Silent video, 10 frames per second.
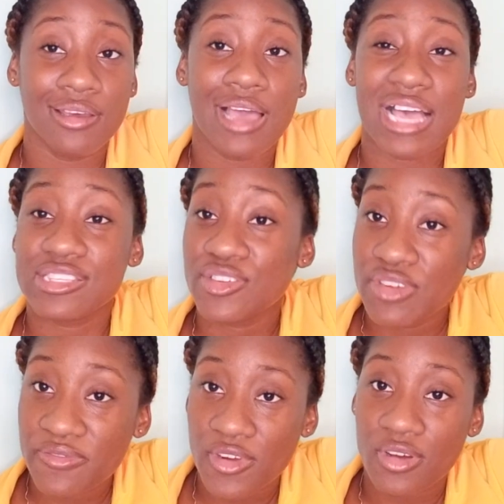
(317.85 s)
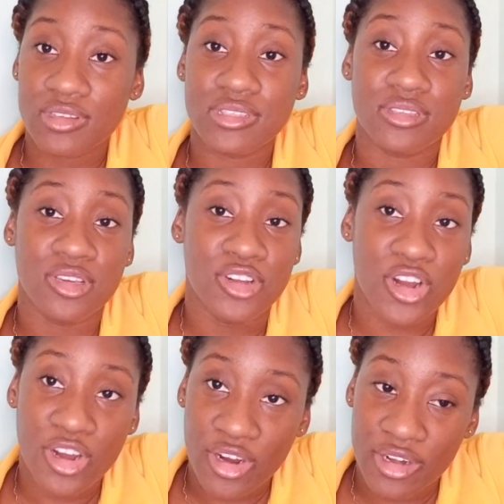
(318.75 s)
acid reflux,
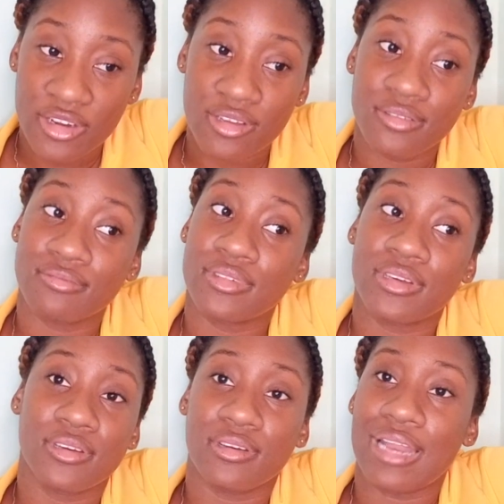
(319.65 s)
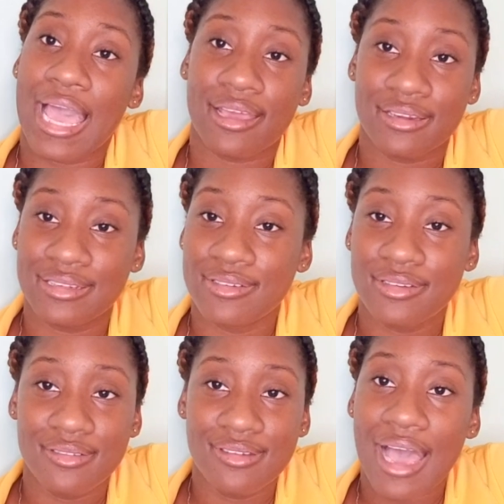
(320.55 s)
GERD, like
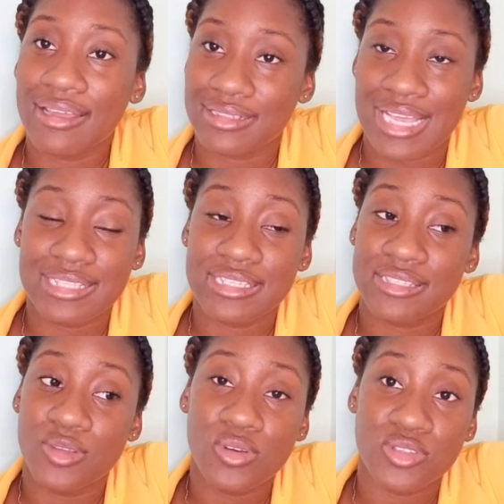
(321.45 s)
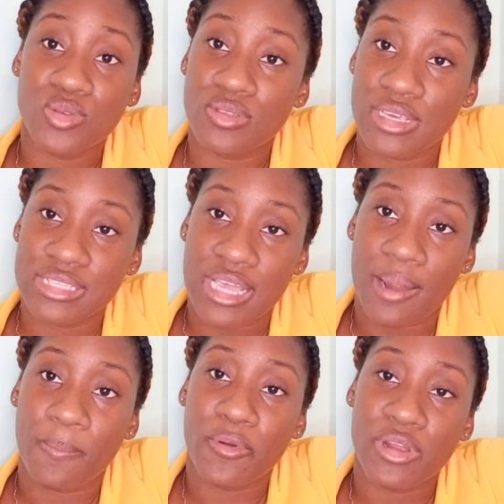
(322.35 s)
that is, those two things are
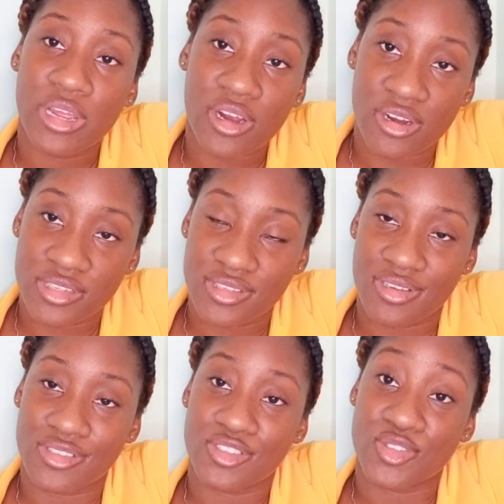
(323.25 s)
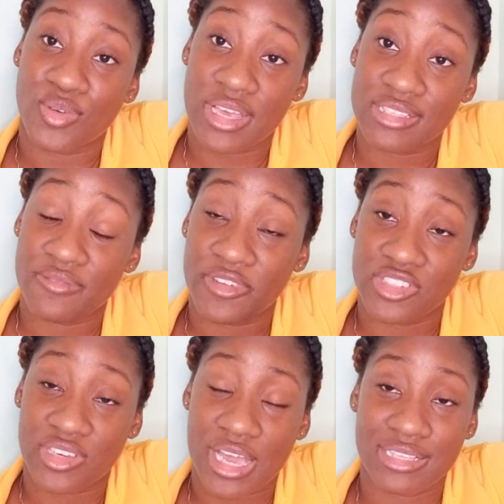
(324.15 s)
precursors to
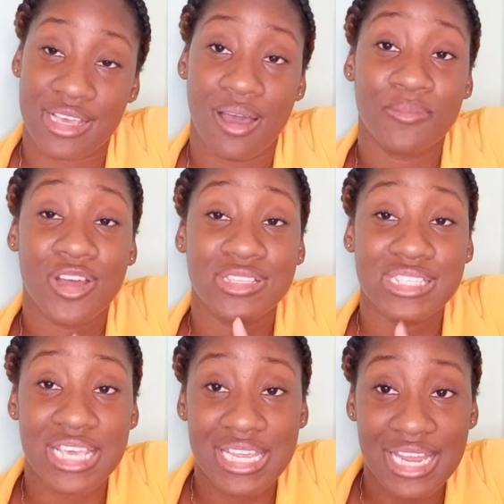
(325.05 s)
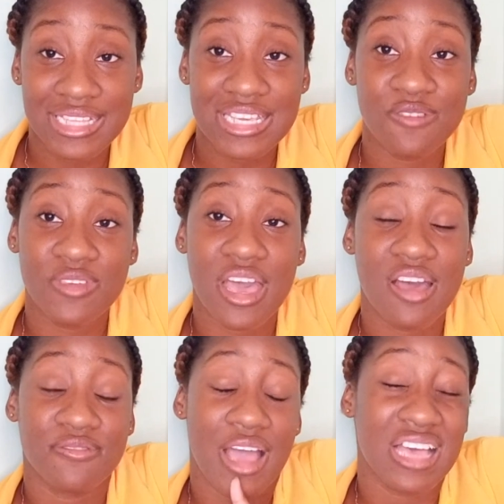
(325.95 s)
esophageal cancer. I'm not saying that if you
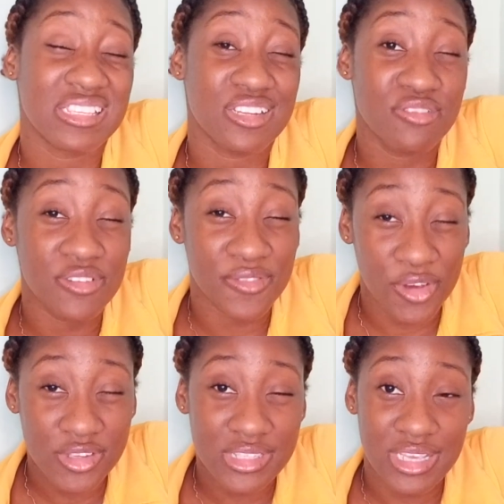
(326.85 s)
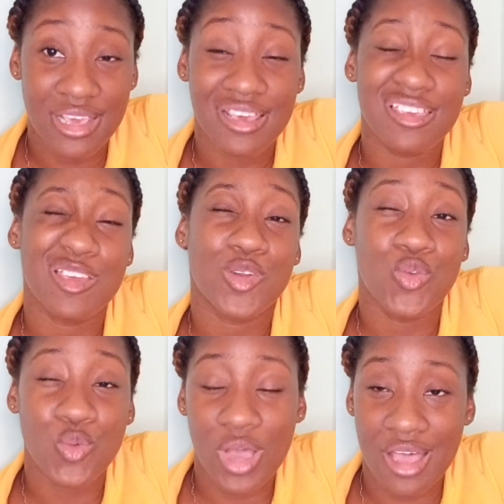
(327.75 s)
have acid reflux, you
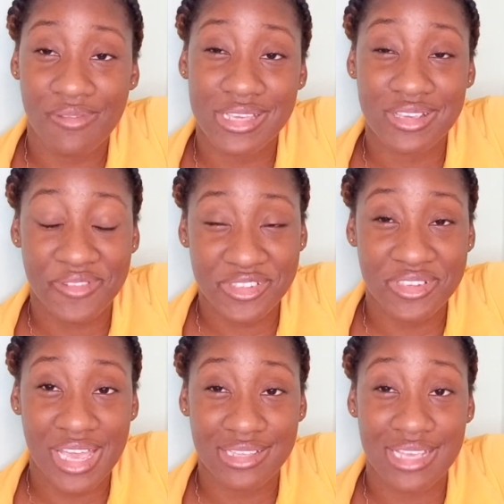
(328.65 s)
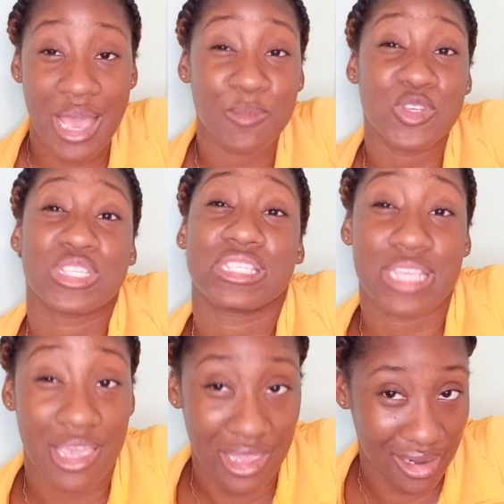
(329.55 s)
do have esophageal cancer. I'm just
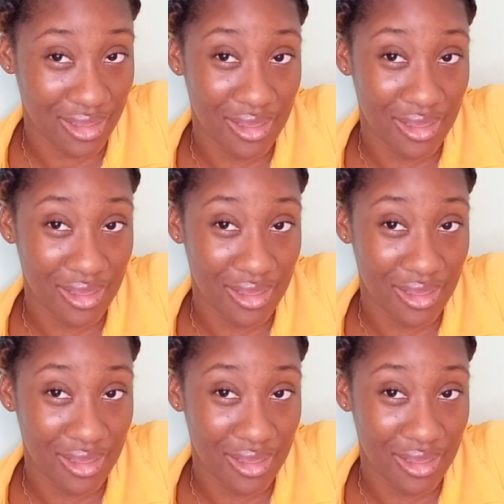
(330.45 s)
saying